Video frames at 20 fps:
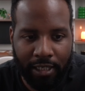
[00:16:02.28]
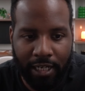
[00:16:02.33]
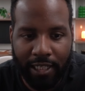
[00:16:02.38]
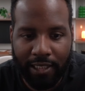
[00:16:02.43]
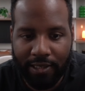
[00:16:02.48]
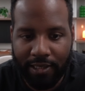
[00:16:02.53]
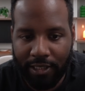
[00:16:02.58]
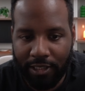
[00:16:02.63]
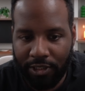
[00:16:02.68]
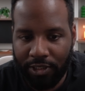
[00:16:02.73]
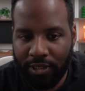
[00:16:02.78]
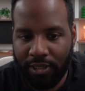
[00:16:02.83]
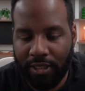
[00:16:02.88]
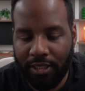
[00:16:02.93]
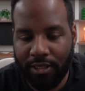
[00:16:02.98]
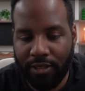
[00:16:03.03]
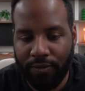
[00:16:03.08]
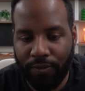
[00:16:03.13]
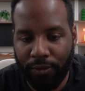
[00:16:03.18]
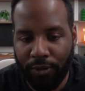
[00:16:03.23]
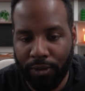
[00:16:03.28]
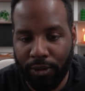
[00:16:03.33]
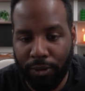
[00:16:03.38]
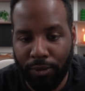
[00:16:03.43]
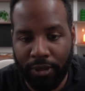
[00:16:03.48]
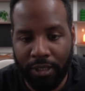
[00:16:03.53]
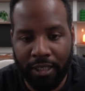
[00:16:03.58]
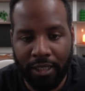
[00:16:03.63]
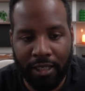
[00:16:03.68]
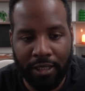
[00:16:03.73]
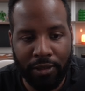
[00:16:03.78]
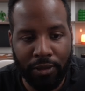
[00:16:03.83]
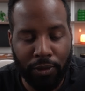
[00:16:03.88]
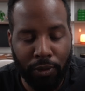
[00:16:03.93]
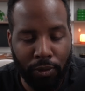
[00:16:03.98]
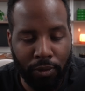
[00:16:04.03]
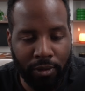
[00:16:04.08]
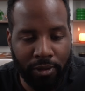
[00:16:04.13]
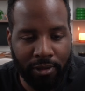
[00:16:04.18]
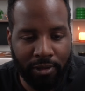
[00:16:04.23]
The next section is for loading in
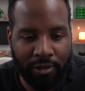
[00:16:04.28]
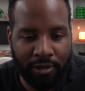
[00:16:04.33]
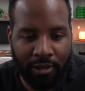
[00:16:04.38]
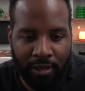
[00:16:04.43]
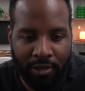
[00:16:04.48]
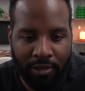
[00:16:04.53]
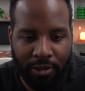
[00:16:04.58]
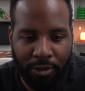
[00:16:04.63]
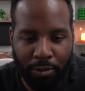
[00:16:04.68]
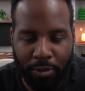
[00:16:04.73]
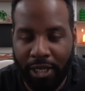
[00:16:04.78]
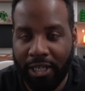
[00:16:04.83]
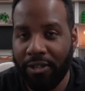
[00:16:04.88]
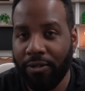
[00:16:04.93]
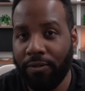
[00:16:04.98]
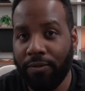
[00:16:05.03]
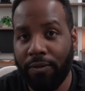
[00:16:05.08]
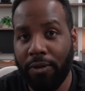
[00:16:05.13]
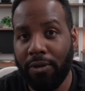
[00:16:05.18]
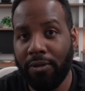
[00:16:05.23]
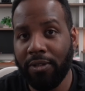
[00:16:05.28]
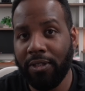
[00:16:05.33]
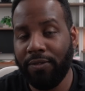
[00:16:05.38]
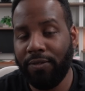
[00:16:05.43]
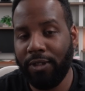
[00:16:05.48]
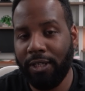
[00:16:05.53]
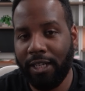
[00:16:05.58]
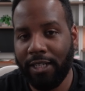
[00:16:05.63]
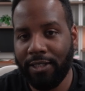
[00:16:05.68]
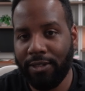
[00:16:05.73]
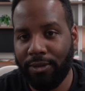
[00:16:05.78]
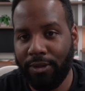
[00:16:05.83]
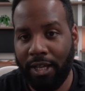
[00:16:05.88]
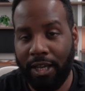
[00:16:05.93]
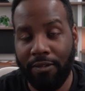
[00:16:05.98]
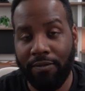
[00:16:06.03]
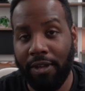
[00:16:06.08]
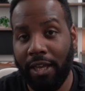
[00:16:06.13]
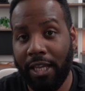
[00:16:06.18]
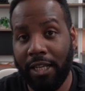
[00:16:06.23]
LoRAs. So by default, if you guys don't
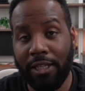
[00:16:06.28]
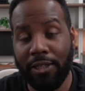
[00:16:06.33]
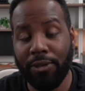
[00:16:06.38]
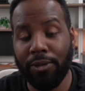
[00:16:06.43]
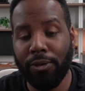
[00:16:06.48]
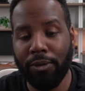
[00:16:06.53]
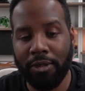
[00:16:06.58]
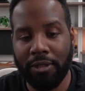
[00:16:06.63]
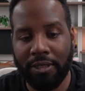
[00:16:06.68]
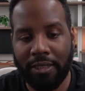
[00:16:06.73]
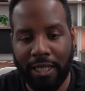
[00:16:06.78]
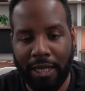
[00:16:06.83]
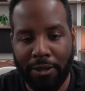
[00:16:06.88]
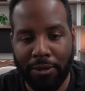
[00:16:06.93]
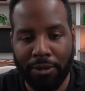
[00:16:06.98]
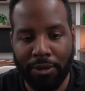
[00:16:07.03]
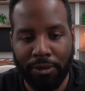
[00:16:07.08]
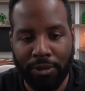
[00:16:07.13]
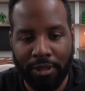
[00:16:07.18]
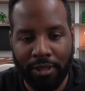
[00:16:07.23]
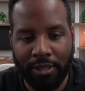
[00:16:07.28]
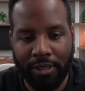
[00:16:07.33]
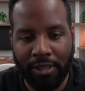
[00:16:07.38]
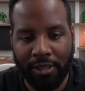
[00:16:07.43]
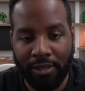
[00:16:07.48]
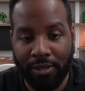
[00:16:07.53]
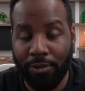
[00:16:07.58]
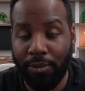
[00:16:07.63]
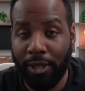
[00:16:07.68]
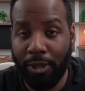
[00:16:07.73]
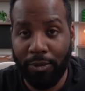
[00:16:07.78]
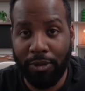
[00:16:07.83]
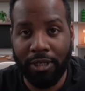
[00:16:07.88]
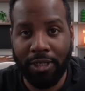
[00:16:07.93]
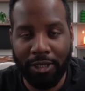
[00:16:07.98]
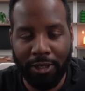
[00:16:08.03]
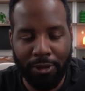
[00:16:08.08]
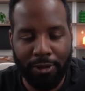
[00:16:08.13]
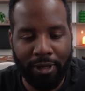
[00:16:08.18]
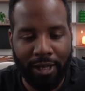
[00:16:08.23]
have any LoRAs downloaded, you may want
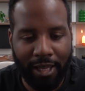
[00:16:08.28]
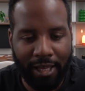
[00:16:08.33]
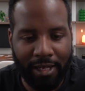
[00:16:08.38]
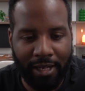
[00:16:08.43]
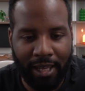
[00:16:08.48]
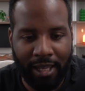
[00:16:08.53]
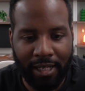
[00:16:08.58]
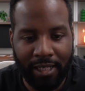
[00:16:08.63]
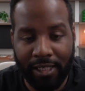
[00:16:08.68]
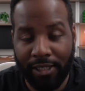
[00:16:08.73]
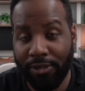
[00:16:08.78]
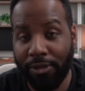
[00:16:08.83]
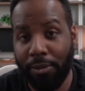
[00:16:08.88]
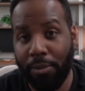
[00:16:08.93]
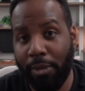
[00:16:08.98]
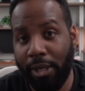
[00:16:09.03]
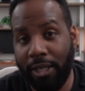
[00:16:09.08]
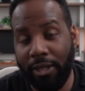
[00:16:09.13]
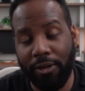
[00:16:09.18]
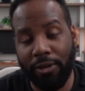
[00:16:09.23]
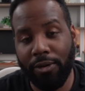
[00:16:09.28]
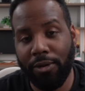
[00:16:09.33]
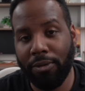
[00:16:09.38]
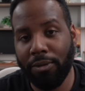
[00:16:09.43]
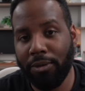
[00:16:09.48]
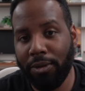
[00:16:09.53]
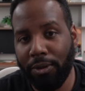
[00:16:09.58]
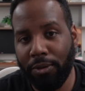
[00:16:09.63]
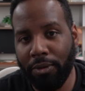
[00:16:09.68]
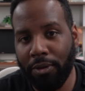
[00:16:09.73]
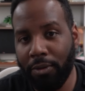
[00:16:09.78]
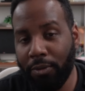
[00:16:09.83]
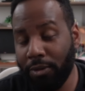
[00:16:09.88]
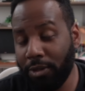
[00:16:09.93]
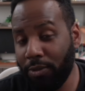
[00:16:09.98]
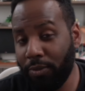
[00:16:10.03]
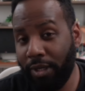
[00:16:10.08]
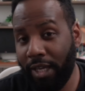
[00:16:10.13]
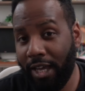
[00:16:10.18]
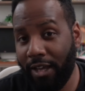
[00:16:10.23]
to go ahead and either make your own LoRA,
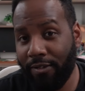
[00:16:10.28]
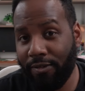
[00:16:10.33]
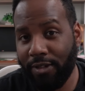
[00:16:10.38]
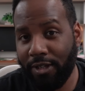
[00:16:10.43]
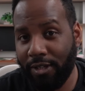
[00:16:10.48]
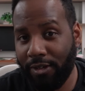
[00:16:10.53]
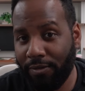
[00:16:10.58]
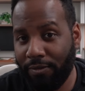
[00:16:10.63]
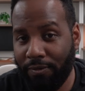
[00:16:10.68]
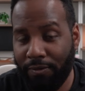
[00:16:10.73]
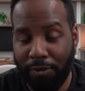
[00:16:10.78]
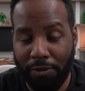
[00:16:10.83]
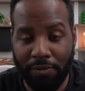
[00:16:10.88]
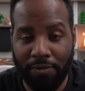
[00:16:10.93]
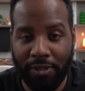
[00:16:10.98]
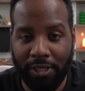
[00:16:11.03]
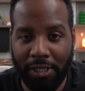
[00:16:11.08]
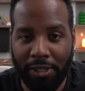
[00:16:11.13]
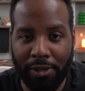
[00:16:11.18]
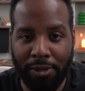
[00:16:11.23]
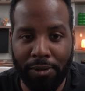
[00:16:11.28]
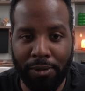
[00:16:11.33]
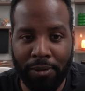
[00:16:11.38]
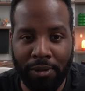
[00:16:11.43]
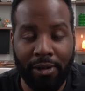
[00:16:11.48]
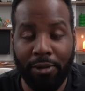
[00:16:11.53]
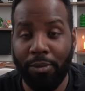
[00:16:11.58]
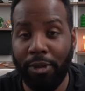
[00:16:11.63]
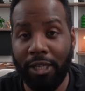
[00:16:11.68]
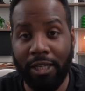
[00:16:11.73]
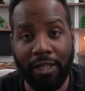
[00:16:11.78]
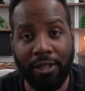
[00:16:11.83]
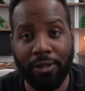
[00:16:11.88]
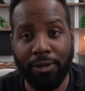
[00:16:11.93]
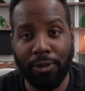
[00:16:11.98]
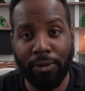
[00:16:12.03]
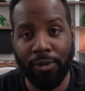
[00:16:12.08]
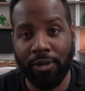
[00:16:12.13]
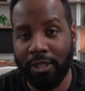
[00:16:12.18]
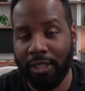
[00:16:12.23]
which we have a full video on making a
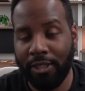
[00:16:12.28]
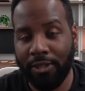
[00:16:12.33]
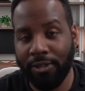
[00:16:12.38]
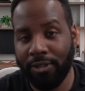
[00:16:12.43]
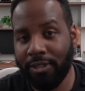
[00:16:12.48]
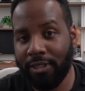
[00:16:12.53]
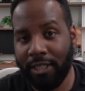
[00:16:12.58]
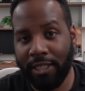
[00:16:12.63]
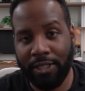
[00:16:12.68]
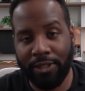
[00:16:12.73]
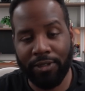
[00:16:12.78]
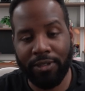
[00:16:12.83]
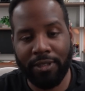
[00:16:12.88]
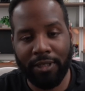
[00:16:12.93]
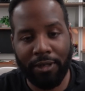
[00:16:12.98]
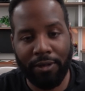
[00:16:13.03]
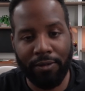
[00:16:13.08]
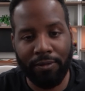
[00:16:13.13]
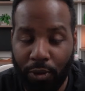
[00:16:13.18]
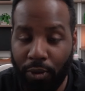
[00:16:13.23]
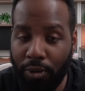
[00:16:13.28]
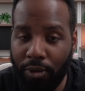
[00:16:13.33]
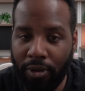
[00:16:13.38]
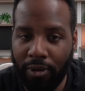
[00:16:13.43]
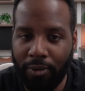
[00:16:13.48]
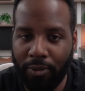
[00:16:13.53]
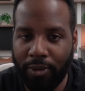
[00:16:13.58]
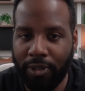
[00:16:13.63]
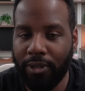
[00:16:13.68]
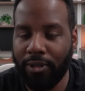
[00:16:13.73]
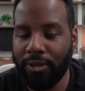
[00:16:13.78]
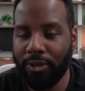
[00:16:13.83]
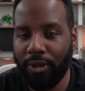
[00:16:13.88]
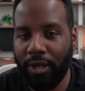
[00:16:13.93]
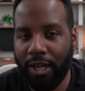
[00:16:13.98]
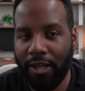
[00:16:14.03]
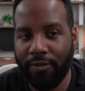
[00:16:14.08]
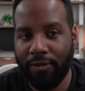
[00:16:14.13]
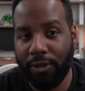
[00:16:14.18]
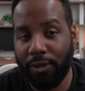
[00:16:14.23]
LoRA that looks like yourself, or we also
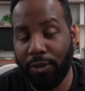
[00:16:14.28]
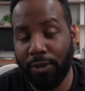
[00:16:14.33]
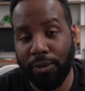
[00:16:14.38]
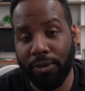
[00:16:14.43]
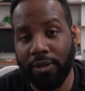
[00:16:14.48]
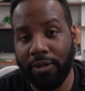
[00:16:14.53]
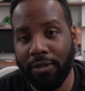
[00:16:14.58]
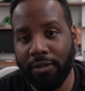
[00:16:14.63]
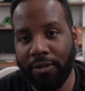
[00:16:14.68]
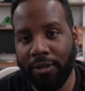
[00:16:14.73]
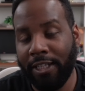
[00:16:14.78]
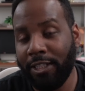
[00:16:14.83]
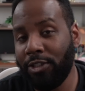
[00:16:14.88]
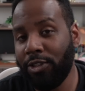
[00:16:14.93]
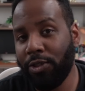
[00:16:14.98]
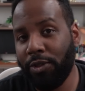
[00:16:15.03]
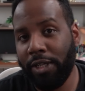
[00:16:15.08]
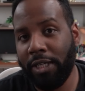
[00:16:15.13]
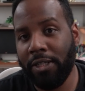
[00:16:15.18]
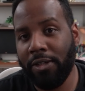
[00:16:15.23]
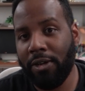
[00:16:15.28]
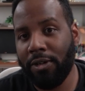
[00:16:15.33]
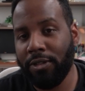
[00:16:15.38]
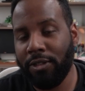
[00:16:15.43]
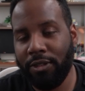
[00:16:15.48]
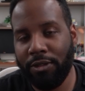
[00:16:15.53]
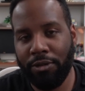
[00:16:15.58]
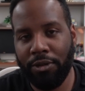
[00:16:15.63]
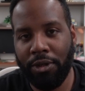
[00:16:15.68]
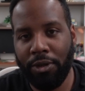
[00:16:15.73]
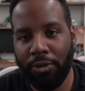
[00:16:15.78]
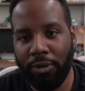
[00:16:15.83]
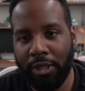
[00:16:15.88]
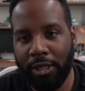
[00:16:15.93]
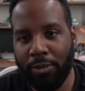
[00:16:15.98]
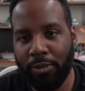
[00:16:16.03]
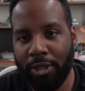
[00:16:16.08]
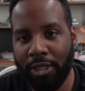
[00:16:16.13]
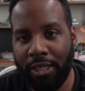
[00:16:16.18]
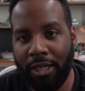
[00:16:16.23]
have a LoRA that's trained on Studio
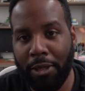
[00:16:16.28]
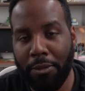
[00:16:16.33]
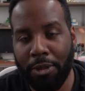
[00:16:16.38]
Ghibli